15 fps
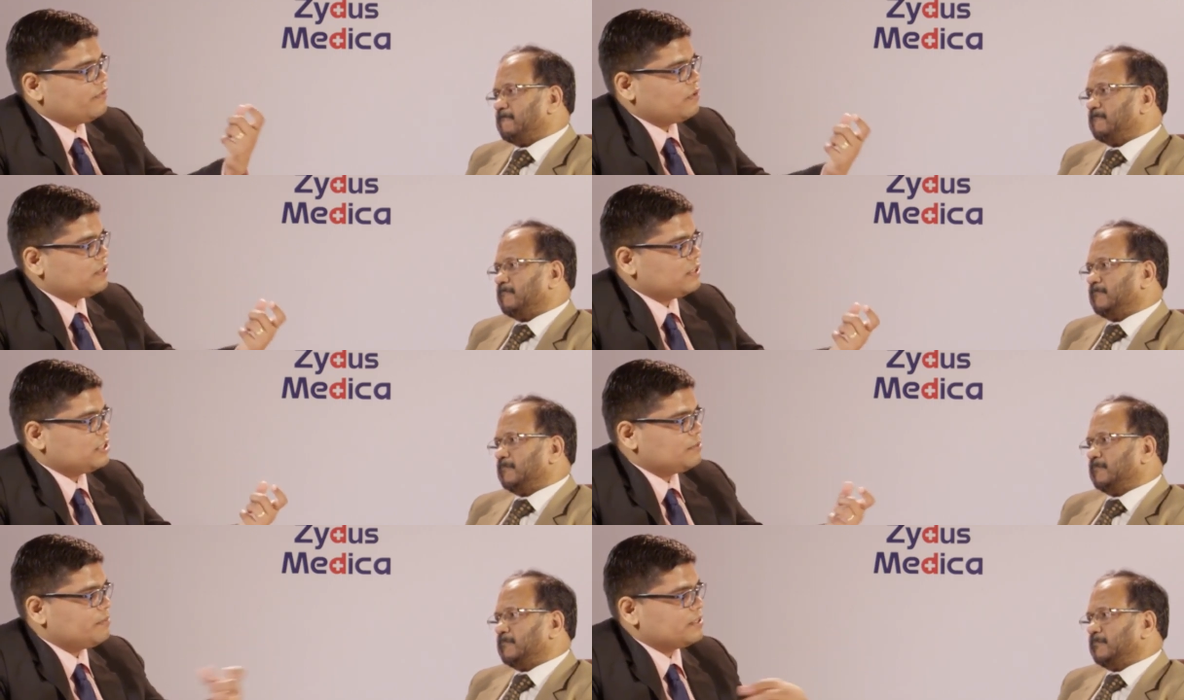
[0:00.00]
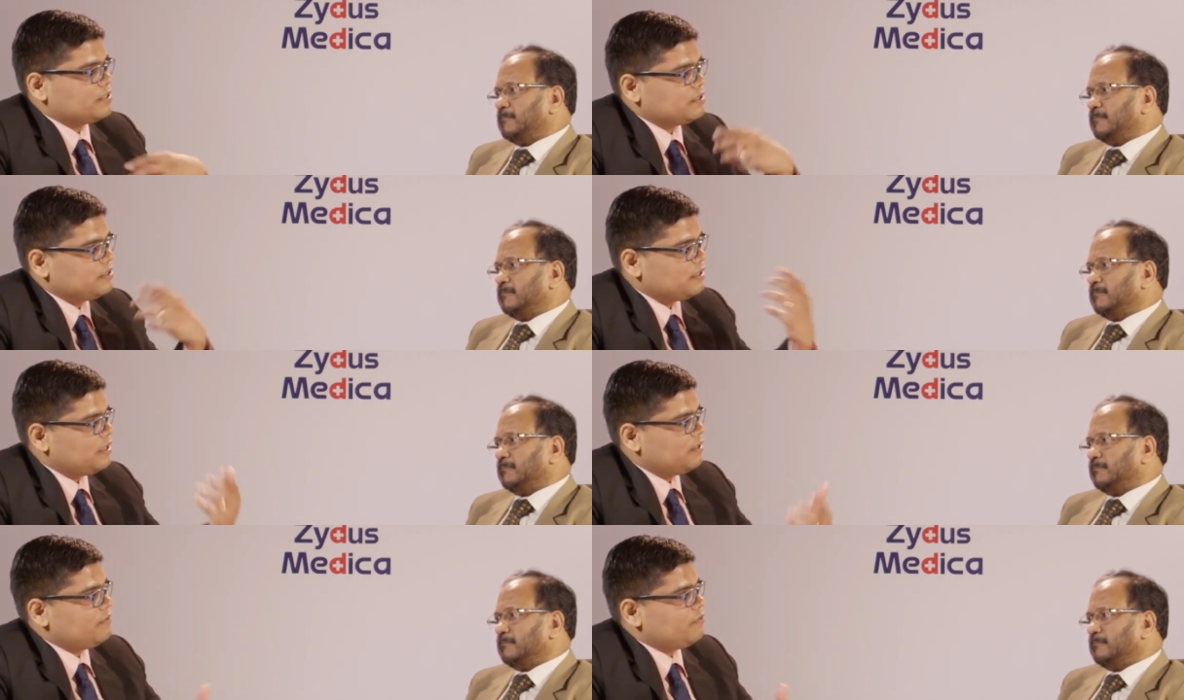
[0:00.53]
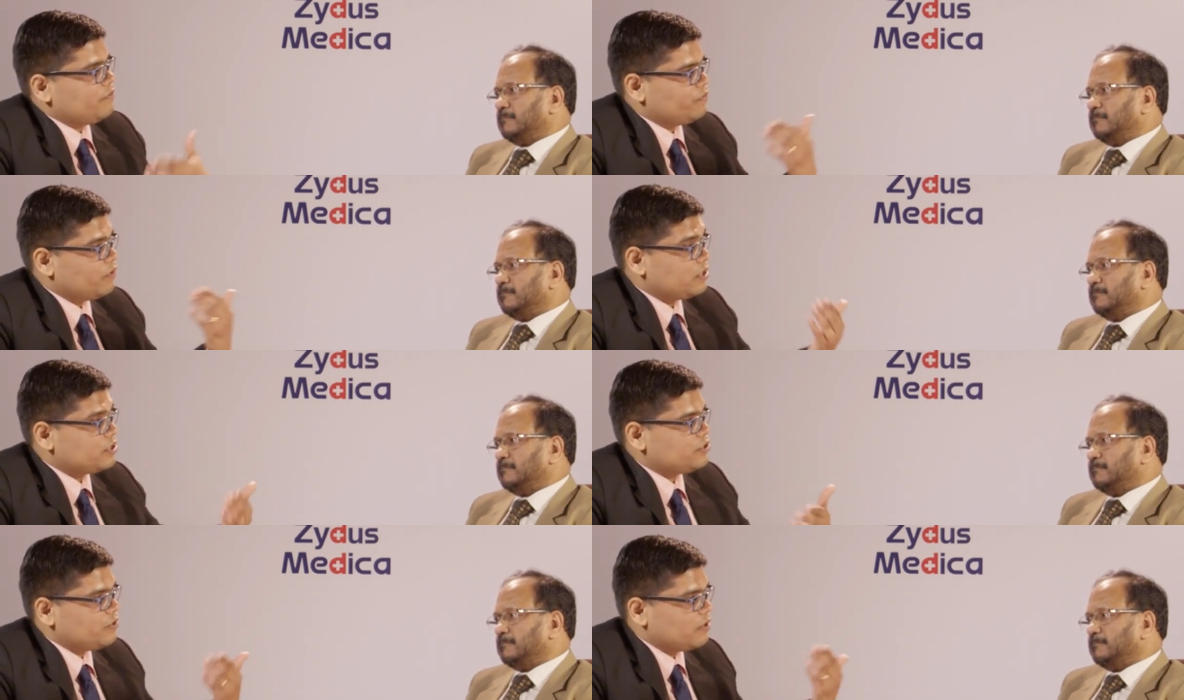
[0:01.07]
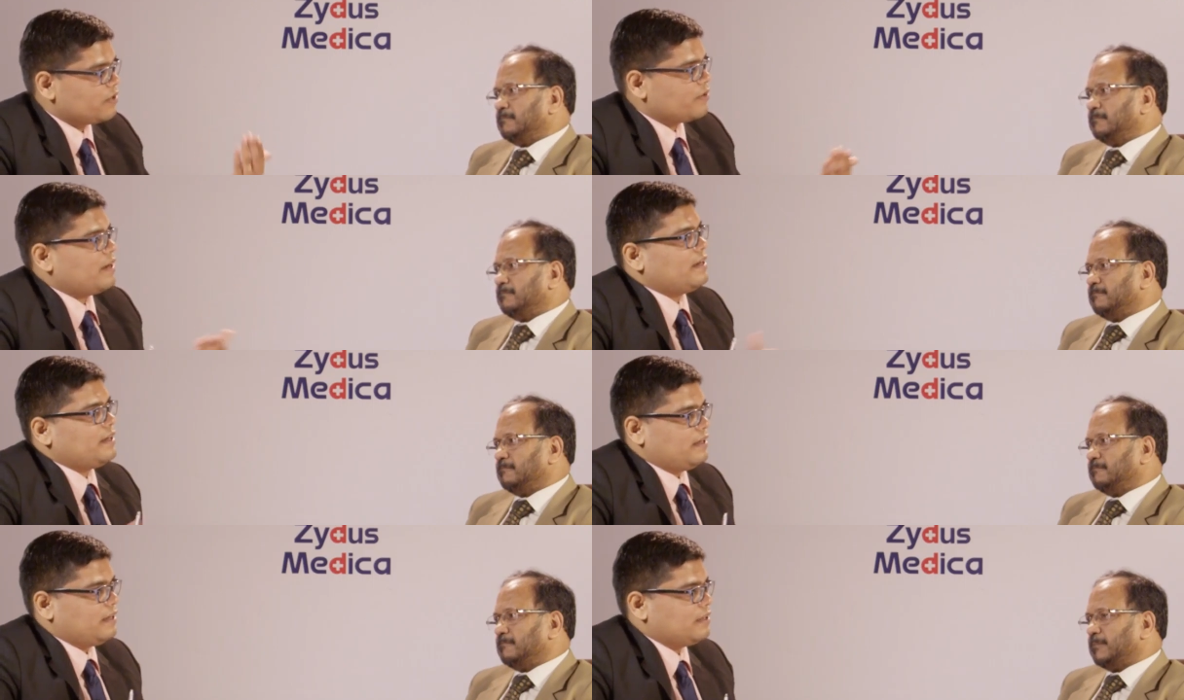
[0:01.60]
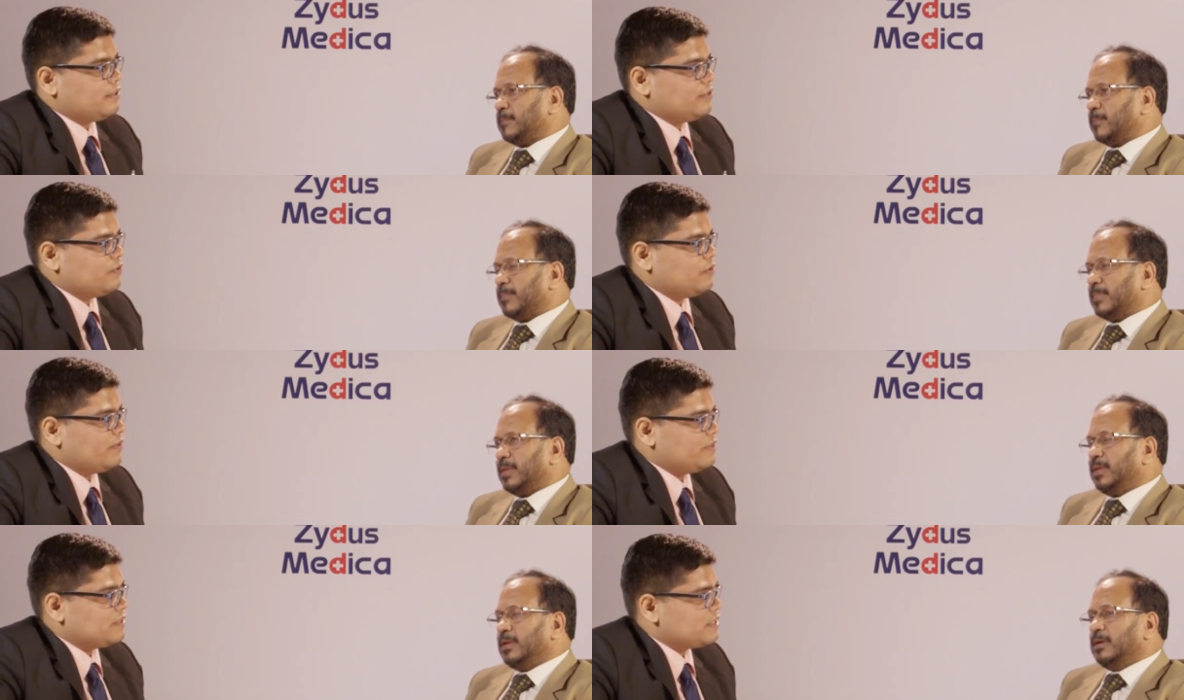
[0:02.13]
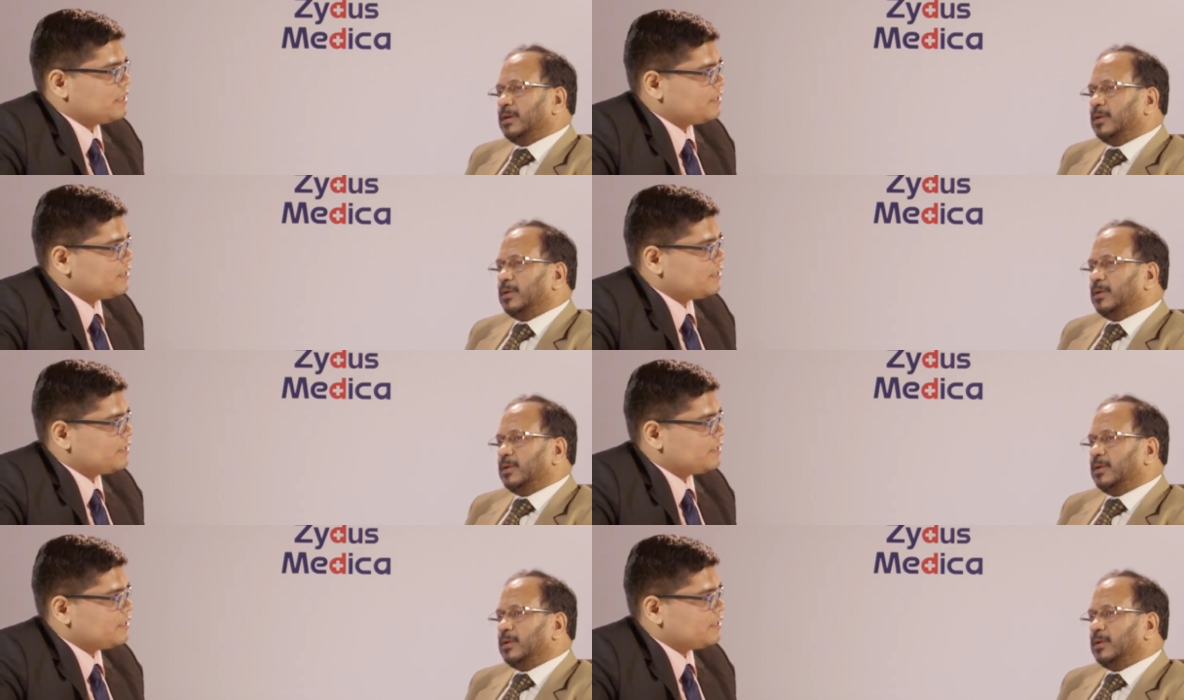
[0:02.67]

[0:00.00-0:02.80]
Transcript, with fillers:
Speaker 1: for this patient, then what's your criteria? You